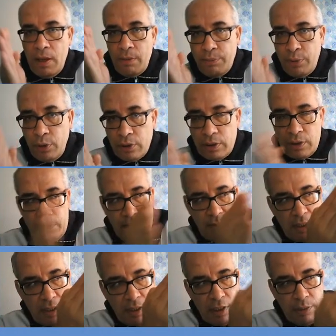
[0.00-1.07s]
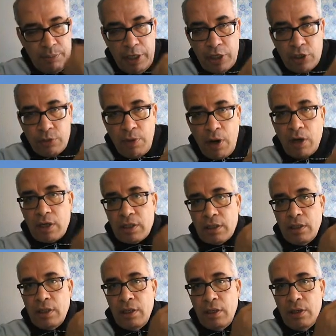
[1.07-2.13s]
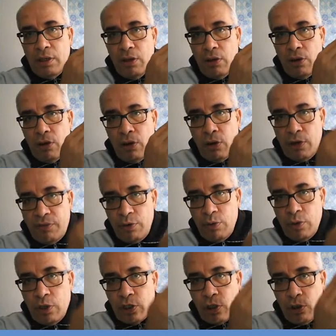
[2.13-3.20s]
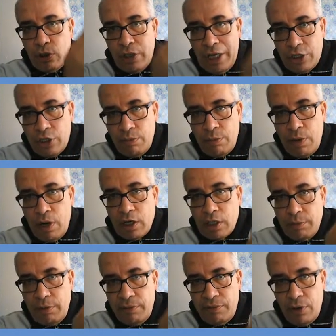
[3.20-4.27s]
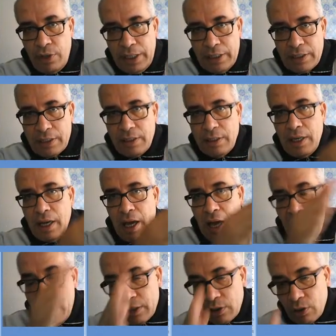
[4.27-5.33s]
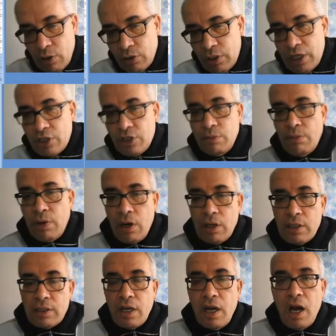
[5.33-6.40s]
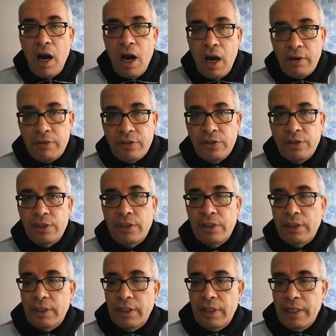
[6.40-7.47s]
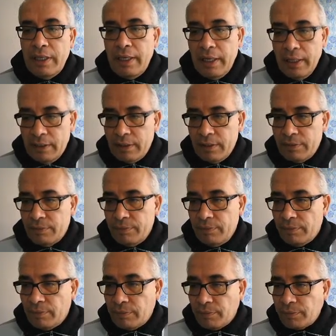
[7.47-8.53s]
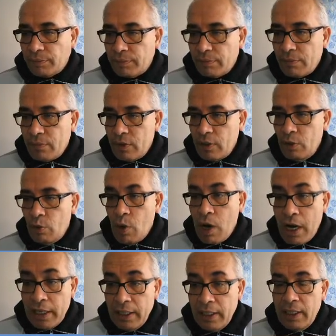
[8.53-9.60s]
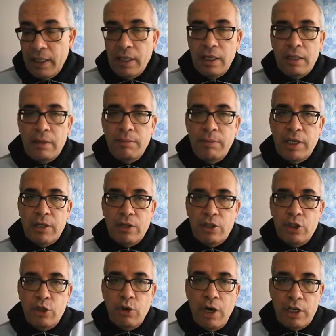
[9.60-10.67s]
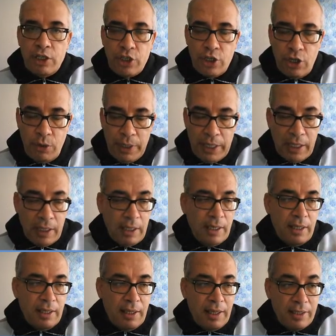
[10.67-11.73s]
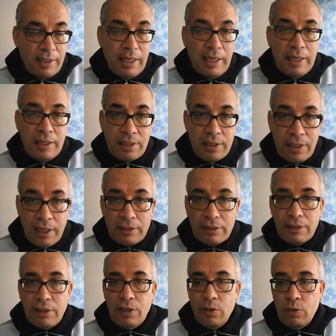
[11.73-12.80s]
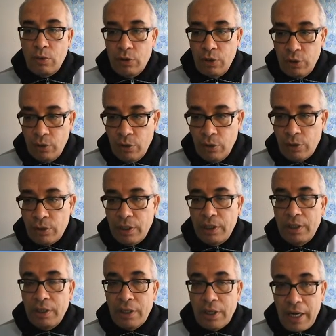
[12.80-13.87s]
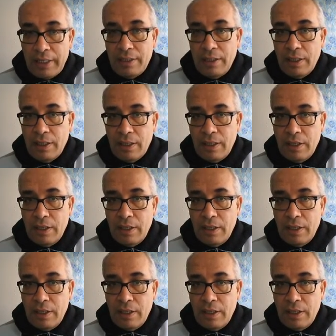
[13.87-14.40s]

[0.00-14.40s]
Put speech marks, or if you want, quotation marks before it and quotation marks after it. Why? Because you are showing this is not your writing,